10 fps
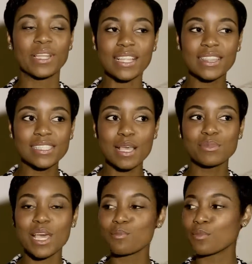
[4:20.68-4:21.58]
But at the
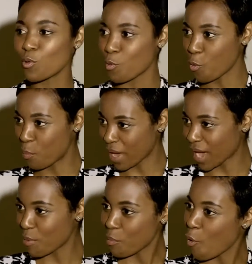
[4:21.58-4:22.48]
same time,
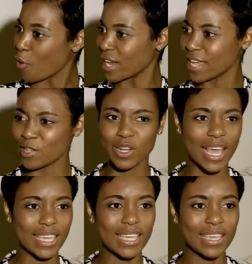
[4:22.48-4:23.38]
and you're
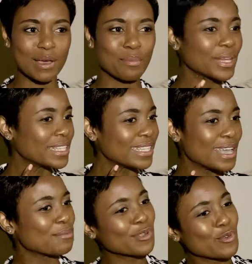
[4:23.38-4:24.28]
like, but
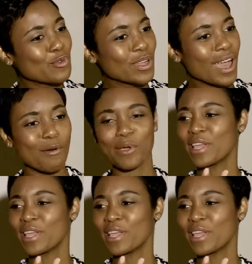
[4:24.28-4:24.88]
nyamhula or